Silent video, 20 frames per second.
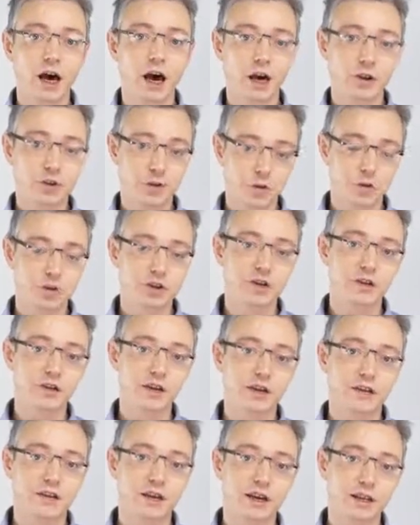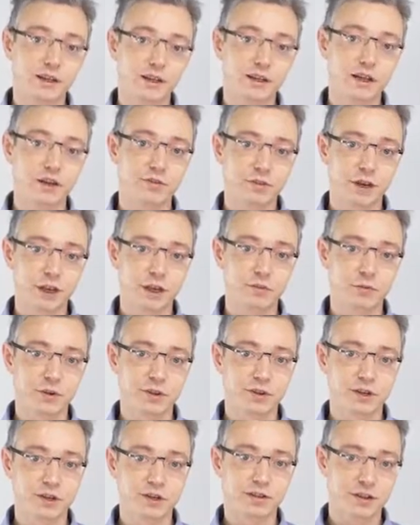using the allelic
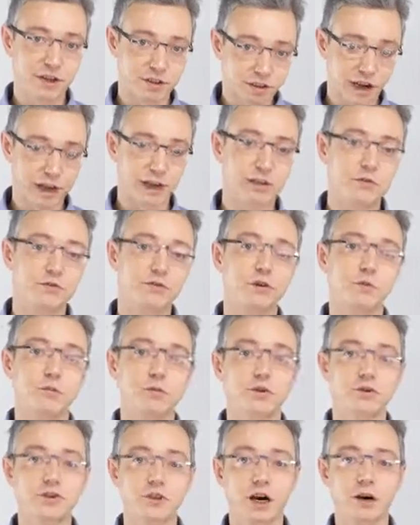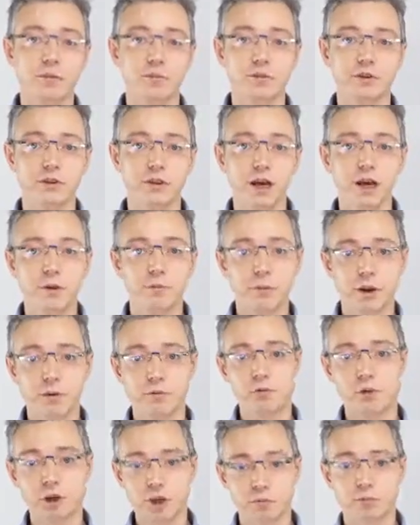frequencies directly from your sample may
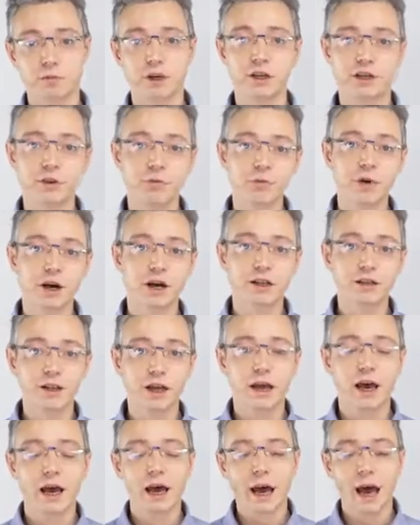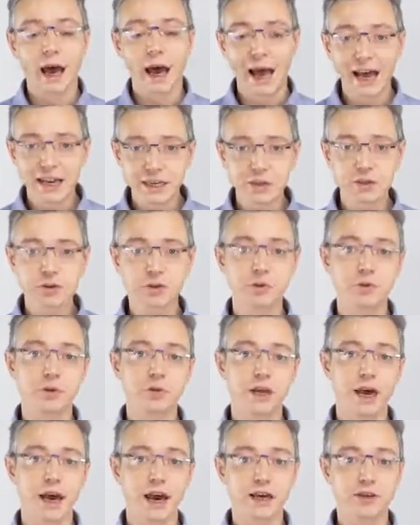work pretty well, as
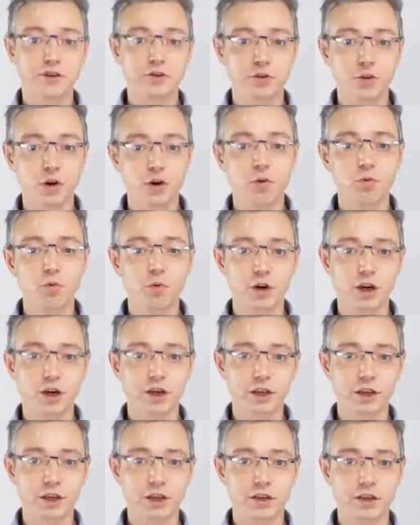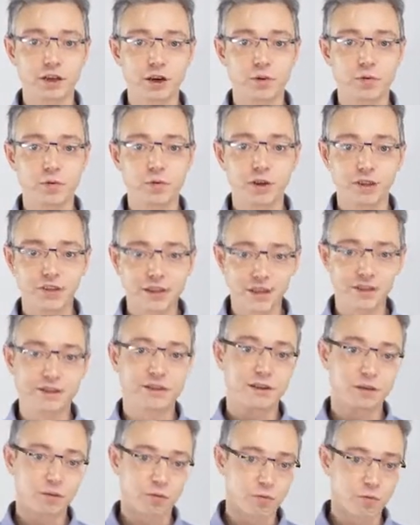soon as you're working
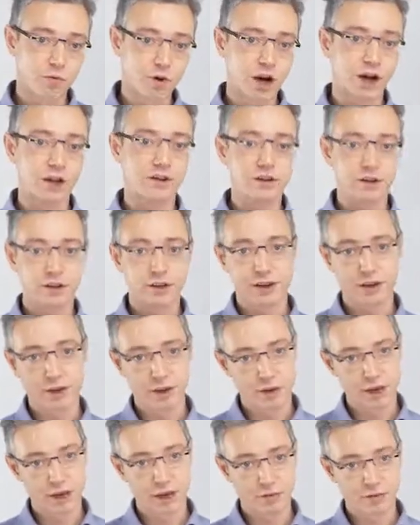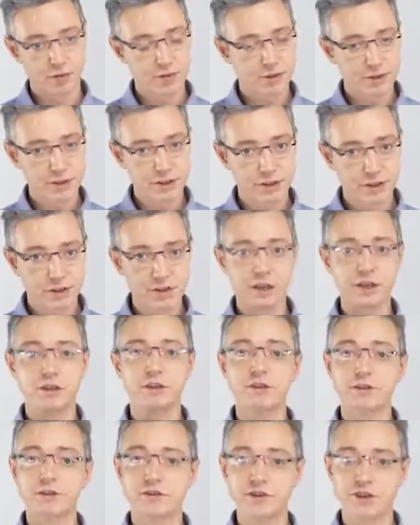within one
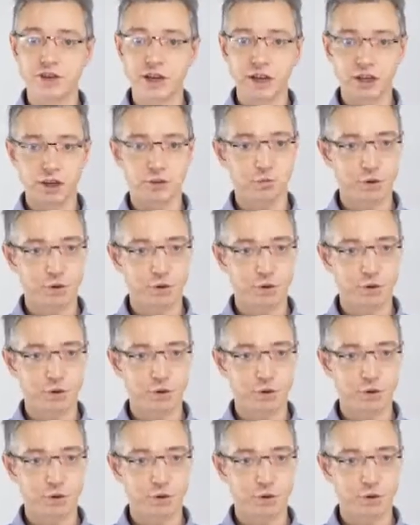distinct genetic